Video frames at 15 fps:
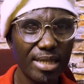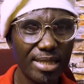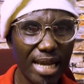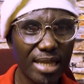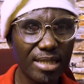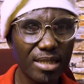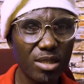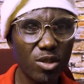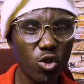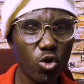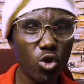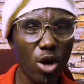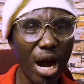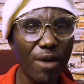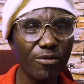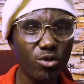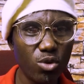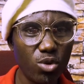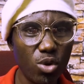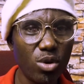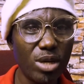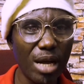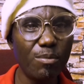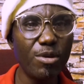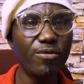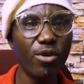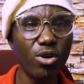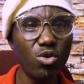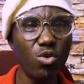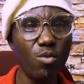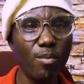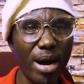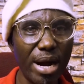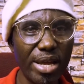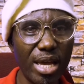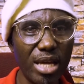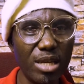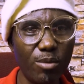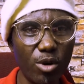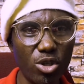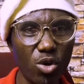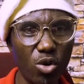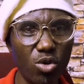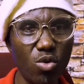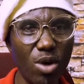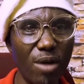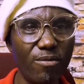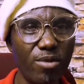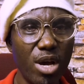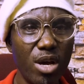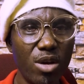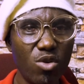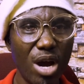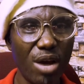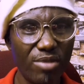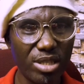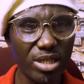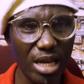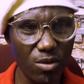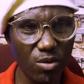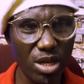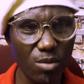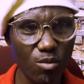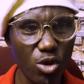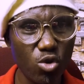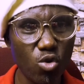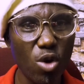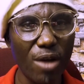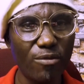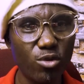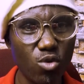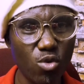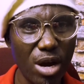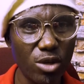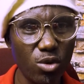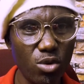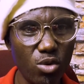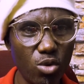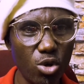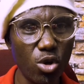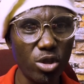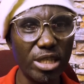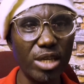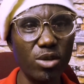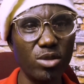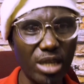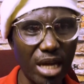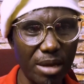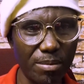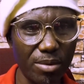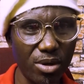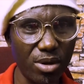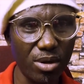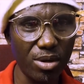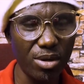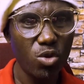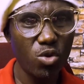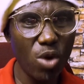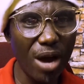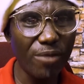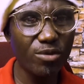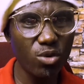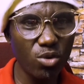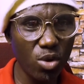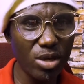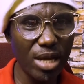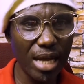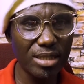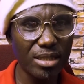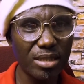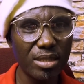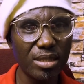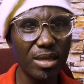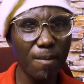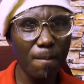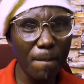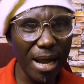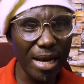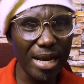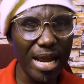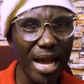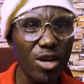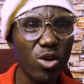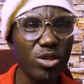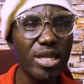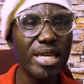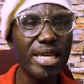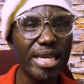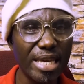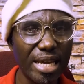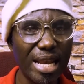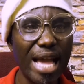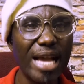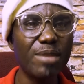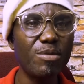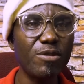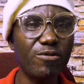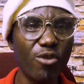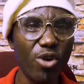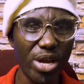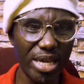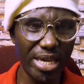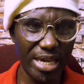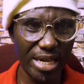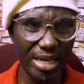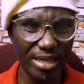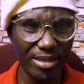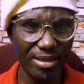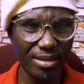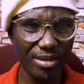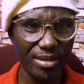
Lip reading: That you have to know that before you marry anybody or you have a child with anybody, you have to go and know your genotype. You have to know that malaria doesn't kill like before again.